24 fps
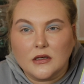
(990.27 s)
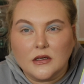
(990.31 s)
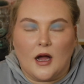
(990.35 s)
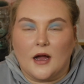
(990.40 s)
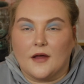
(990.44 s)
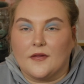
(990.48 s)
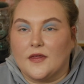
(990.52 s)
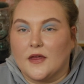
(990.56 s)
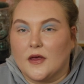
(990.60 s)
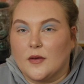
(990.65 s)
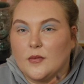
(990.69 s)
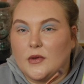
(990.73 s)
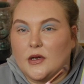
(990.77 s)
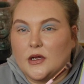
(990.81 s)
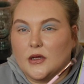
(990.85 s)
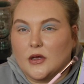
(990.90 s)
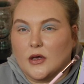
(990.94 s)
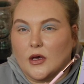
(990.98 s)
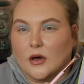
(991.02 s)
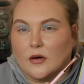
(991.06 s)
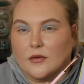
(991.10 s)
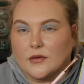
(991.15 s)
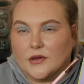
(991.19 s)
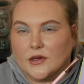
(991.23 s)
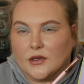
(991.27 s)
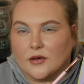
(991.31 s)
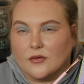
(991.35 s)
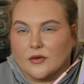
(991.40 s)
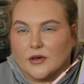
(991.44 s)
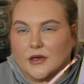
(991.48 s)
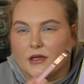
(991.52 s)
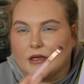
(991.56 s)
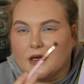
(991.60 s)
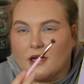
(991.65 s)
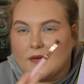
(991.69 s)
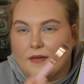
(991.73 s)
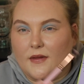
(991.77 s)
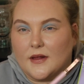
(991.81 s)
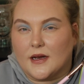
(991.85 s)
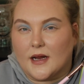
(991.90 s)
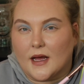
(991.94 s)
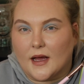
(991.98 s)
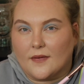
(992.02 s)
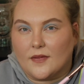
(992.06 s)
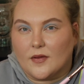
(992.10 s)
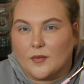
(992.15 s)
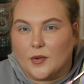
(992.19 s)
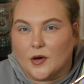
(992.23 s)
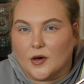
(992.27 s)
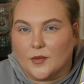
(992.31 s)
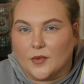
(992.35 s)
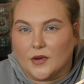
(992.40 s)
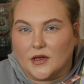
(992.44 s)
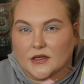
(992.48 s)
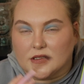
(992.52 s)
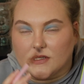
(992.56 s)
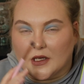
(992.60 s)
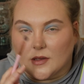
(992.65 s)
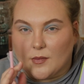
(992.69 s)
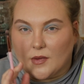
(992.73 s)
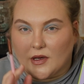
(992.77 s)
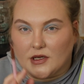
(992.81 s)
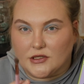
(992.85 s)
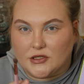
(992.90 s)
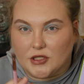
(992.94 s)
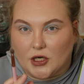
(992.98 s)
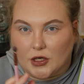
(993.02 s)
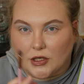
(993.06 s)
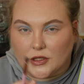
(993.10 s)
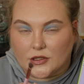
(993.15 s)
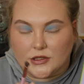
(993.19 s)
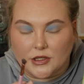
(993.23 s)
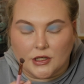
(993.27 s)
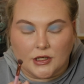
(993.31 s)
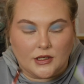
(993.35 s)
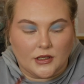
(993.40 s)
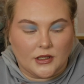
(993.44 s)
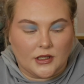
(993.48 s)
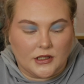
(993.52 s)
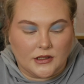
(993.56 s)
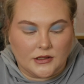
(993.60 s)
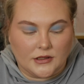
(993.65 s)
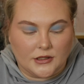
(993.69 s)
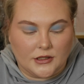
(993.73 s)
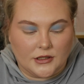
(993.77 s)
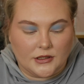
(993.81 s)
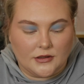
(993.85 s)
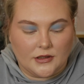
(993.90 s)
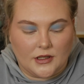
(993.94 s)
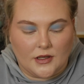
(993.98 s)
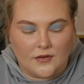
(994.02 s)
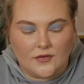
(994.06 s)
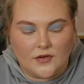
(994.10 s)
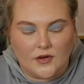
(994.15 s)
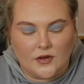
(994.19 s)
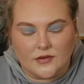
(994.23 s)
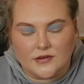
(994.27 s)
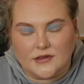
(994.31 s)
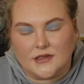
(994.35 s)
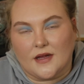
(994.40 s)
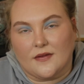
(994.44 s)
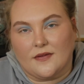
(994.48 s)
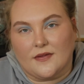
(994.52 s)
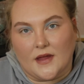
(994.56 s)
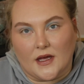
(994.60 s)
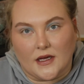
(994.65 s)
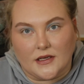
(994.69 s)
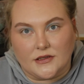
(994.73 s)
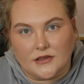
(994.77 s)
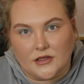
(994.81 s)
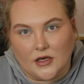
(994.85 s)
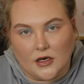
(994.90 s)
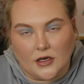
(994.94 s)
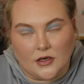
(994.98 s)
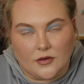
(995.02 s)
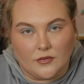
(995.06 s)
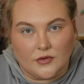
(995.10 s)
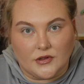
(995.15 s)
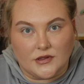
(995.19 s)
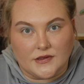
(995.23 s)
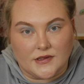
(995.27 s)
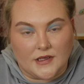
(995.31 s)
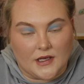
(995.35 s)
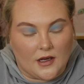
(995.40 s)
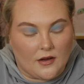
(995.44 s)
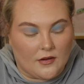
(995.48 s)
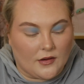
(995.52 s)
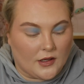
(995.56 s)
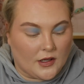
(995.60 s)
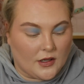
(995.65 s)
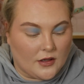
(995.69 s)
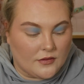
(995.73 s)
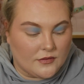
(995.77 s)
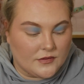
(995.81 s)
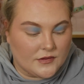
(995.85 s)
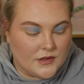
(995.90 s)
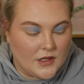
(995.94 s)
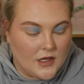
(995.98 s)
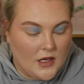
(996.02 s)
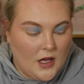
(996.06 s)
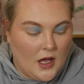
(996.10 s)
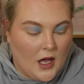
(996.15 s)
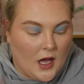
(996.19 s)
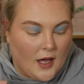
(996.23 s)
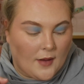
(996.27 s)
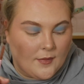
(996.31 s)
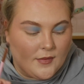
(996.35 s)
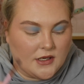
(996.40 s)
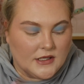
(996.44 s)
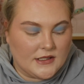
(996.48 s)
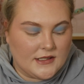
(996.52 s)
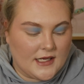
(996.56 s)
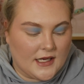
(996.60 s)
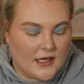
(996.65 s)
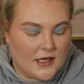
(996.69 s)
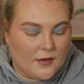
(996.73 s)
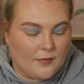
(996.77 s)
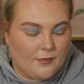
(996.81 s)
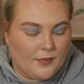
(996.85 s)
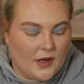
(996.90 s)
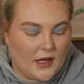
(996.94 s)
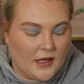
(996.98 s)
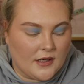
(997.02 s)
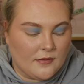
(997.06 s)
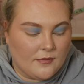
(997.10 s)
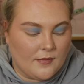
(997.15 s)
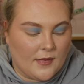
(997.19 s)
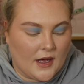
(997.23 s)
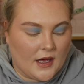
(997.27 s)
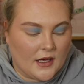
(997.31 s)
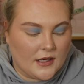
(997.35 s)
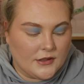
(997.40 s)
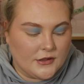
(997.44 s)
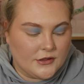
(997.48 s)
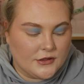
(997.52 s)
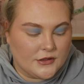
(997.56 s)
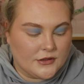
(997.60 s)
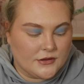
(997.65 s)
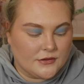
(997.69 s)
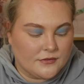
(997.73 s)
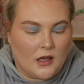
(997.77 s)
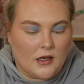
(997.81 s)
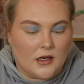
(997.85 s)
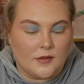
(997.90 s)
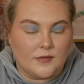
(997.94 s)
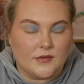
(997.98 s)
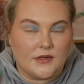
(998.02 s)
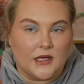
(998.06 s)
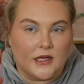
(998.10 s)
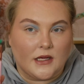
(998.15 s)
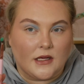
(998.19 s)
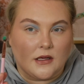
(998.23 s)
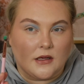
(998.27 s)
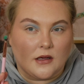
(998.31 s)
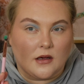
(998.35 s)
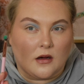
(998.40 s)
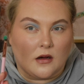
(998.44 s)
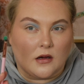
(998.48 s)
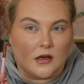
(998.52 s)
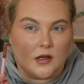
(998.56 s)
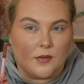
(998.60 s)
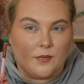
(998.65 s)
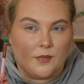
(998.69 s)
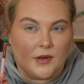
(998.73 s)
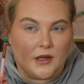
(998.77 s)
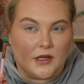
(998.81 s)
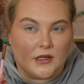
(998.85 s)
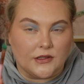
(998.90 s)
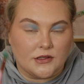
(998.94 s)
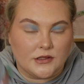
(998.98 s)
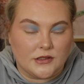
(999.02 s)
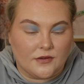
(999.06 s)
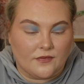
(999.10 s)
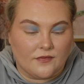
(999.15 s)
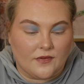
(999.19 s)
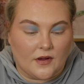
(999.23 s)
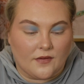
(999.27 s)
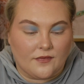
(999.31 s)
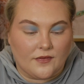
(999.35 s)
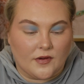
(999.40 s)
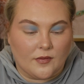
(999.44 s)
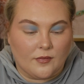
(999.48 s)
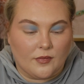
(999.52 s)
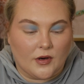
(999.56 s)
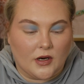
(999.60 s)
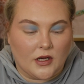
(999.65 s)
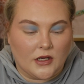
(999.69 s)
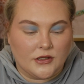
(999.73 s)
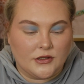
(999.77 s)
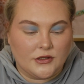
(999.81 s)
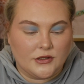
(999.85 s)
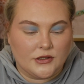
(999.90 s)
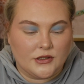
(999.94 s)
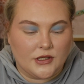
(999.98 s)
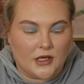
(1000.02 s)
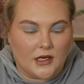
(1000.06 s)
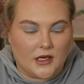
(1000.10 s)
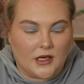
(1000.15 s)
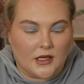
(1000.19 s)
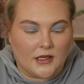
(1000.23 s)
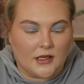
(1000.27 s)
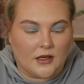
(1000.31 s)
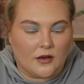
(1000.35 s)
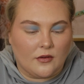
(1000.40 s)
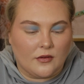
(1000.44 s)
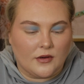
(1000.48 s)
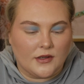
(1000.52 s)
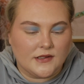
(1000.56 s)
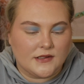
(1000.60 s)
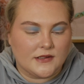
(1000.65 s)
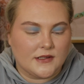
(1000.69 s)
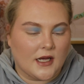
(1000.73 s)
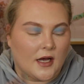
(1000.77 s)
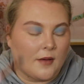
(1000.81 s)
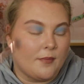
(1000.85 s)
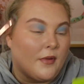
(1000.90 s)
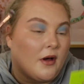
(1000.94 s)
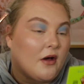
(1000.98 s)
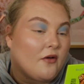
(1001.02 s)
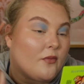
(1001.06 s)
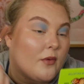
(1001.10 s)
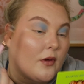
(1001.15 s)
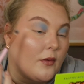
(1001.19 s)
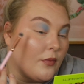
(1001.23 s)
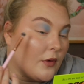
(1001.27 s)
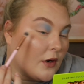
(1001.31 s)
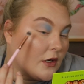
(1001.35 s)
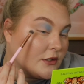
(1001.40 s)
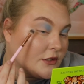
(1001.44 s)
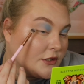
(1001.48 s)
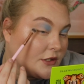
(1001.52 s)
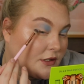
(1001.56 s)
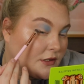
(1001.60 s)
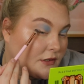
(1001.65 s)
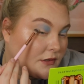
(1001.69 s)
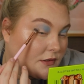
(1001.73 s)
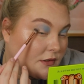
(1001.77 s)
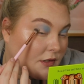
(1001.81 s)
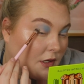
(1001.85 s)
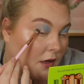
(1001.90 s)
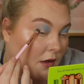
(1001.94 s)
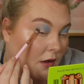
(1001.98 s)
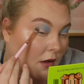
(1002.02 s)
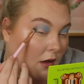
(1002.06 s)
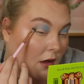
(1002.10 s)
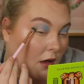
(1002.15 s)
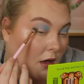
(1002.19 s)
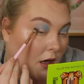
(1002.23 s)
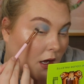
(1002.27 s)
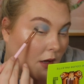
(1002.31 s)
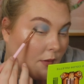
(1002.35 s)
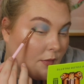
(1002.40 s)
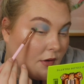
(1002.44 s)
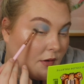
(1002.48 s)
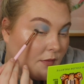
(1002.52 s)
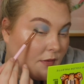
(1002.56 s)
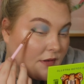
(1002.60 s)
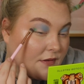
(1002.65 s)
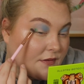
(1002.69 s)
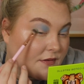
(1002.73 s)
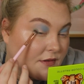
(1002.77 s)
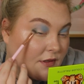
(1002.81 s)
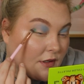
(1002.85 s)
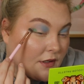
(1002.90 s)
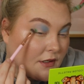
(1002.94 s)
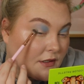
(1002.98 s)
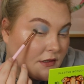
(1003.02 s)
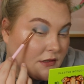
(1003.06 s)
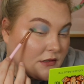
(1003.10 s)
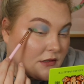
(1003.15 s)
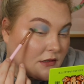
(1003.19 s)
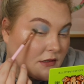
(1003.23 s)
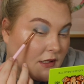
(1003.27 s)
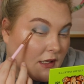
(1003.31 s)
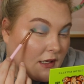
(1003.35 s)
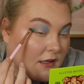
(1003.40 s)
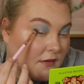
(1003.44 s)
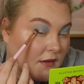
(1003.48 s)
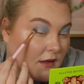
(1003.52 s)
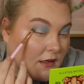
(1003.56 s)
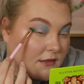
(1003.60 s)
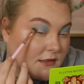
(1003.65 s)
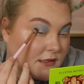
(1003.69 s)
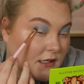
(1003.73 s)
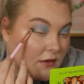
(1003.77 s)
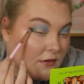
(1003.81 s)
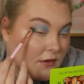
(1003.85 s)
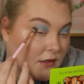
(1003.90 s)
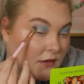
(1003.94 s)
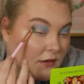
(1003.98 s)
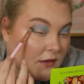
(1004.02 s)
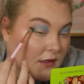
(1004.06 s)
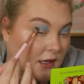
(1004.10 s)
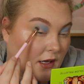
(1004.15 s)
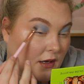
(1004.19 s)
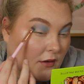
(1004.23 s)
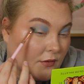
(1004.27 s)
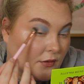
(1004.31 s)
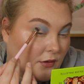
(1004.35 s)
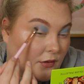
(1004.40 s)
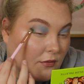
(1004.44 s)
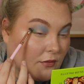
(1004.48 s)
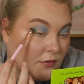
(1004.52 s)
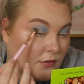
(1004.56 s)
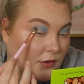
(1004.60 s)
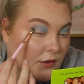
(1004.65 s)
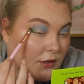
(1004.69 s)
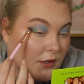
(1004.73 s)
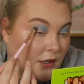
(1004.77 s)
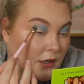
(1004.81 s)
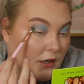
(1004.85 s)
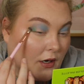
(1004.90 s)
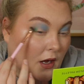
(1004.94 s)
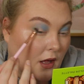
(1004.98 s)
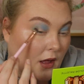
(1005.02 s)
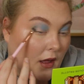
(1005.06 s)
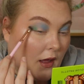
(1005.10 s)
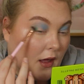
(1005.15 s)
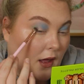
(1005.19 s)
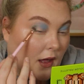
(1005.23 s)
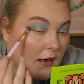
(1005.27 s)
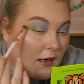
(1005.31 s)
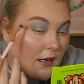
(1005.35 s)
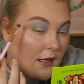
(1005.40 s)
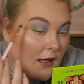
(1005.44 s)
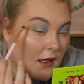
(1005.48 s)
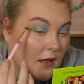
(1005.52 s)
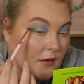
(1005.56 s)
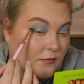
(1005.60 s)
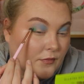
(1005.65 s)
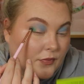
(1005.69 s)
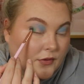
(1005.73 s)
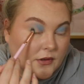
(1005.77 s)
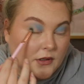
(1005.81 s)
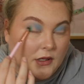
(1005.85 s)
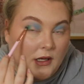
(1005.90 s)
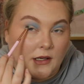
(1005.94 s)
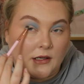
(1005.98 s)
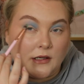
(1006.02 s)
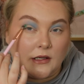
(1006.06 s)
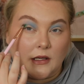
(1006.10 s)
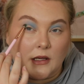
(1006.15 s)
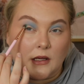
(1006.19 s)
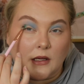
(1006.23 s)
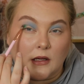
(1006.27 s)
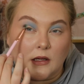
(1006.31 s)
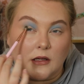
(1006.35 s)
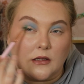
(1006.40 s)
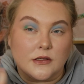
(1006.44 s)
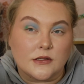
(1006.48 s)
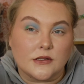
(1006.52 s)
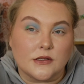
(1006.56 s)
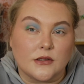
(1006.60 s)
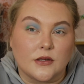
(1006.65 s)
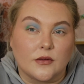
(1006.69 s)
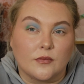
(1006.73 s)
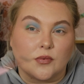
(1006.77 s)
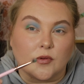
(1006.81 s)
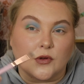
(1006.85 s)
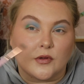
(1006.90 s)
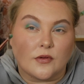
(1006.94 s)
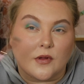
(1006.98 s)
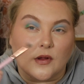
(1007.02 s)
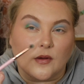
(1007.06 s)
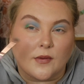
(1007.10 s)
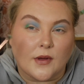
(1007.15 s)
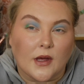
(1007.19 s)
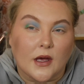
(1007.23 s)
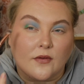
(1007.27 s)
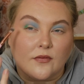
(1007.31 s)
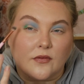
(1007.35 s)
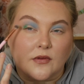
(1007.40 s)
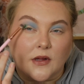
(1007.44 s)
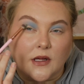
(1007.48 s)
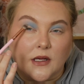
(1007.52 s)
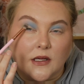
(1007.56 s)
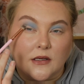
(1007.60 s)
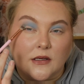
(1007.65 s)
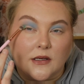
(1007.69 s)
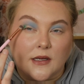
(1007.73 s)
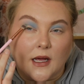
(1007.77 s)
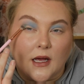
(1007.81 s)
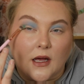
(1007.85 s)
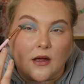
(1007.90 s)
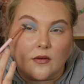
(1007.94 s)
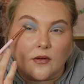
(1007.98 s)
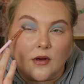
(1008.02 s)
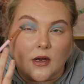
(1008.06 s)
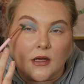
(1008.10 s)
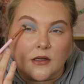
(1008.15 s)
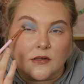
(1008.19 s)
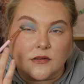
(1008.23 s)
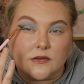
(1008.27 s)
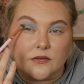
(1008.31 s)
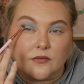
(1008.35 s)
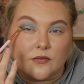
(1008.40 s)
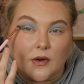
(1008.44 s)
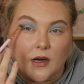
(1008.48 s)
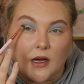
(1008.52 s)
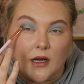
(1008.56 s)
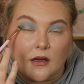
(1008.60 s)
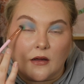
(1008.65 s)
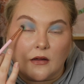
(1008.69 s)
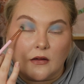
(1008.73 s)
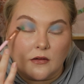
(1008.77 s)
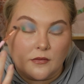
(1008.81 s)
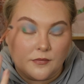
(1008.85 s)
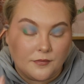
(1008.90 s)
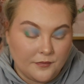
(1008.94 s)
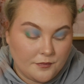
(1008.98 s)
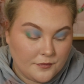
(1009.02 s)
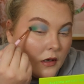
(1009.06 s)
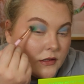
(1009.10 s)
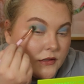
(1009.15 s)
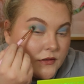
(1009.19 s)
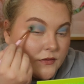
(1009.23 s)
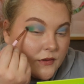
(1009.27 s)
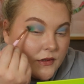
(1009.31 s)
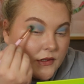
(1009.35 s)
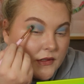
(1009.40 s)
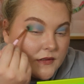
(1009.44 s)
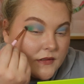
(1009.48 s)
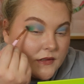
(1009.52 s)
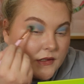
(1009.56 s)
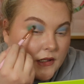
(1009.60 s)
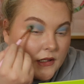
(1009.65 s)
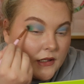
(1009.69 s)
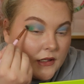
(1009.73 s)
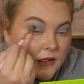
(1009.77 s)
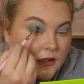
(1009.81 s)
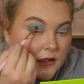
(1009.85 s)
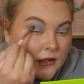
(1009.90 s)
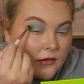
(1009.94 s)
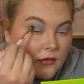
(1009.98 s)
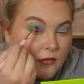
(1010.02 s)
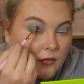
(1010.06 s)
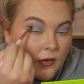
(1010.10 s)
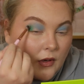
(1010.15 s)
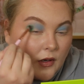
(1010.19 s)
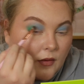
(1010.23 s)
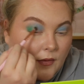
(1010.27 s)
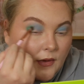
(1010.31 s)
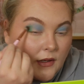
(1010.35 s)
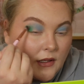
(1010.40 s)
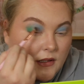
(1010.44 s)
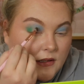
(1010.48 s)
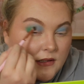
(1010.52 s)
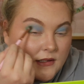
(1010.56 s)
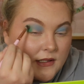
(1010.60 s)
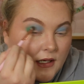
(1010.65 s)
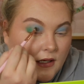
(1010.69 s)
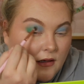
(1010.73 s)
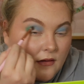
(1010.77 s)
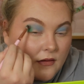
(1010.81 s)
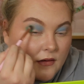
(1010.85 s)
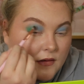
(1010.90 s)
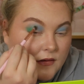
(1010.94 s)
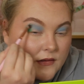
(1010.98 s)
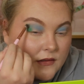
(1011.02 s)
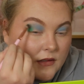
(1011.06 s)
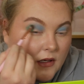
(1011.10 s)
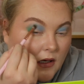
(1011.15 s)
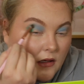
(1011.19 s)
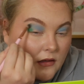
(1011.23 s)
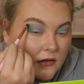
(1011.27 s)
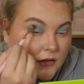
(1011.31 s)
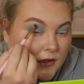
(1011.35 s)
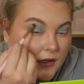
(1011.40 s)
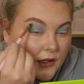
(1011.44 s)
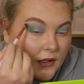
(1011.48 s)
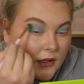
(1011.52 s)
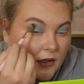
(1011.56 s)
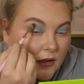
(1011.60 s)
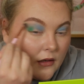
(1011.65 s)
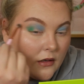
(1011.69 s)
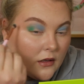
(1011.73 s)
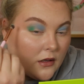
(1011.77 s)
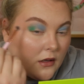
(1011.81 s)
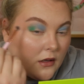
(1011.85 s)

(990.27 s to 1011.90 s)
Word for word: I think I'm gonna go with the green and then add the purple as like my dark, dark color. Even though it's not that dark, we'll see how it goes. I'm gonna take a Button Mash, and I'm taking it on a pinched fluffy brush, and I always tap off my brushes. I'm gonna be starting to lay that down in the outer corner, and I am blending it into the blue that we have laid down as well. Just wanna see where we can take this color.